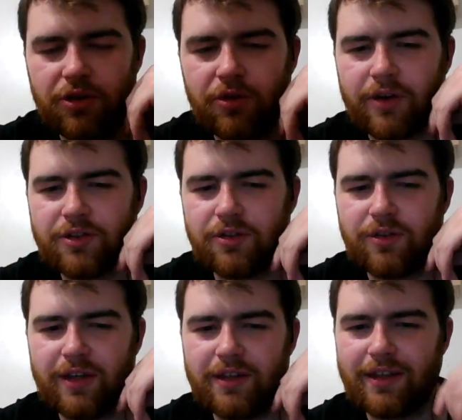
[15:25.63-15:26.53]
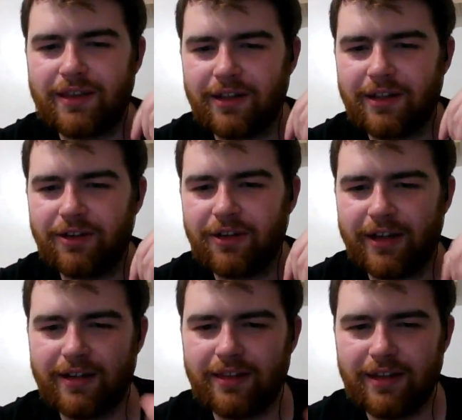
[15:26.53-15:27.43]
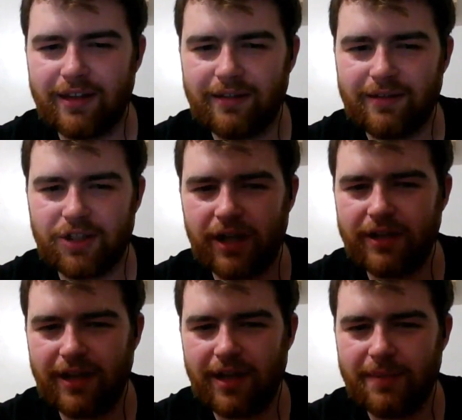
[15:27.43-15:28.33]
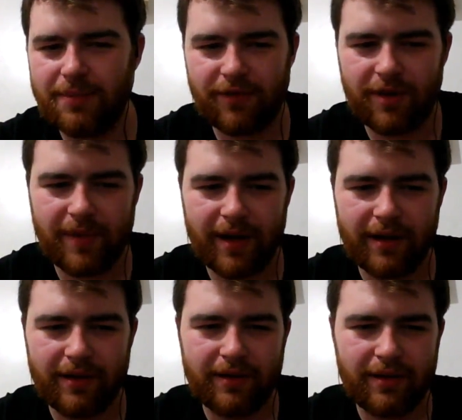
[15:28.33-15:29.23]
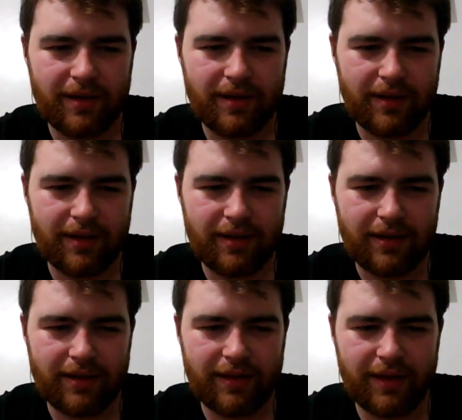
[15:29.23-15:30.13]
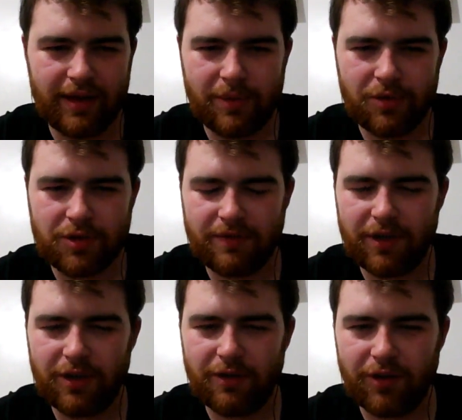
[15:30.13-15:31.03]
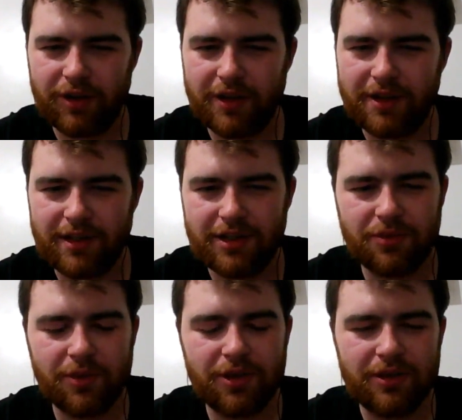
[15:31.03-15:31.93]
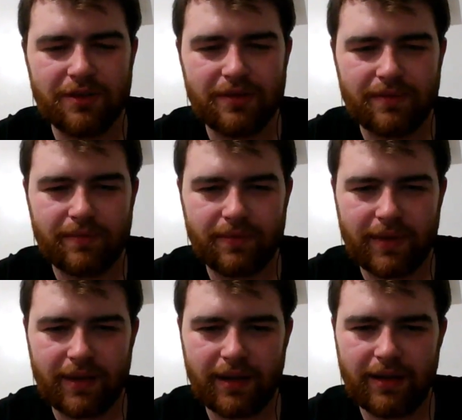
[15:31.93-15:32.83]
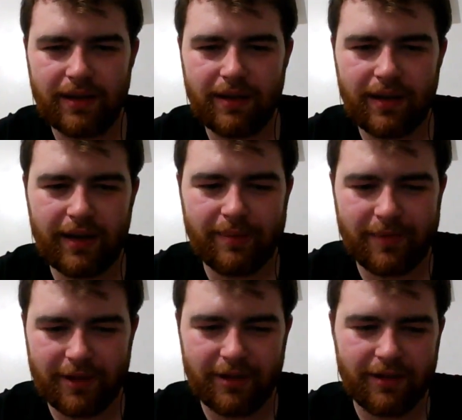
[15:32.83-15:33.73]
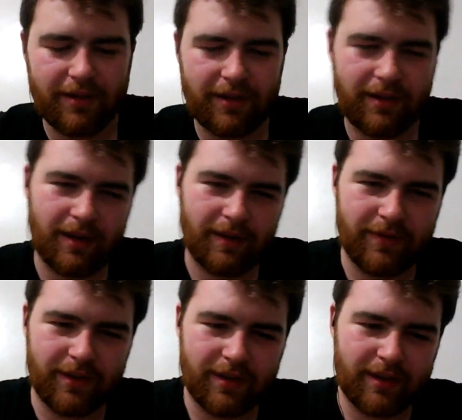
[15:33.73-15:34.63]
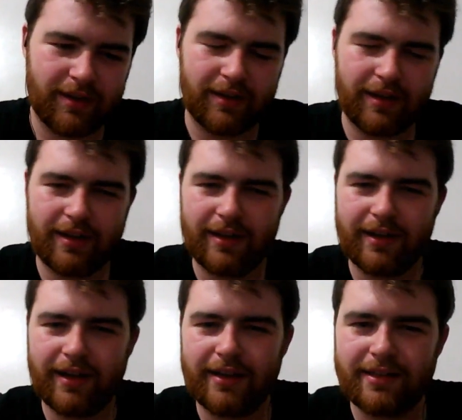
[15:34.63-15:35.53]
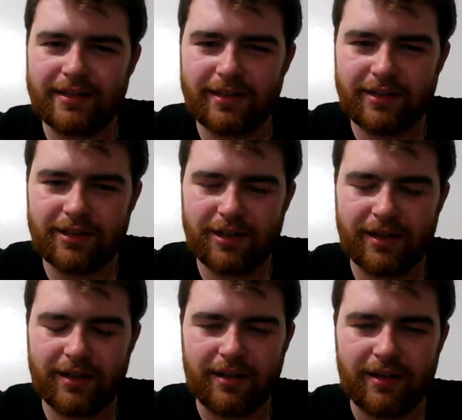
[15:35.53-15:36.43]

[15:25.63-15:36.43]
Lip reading: you also think that they look like the giant apes from the music video for Clint Eastwood? I ain't happy. I'm feeling glad I got sunshine.